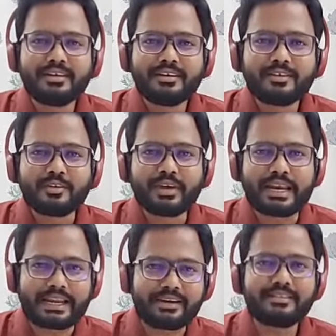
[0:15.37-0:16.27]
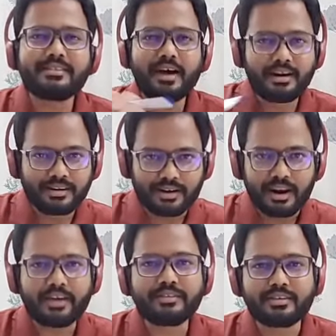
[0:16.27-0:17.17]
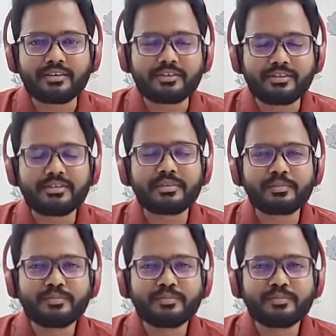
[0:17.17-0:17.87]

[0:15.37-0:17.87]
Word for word: So we'll restart our live sessions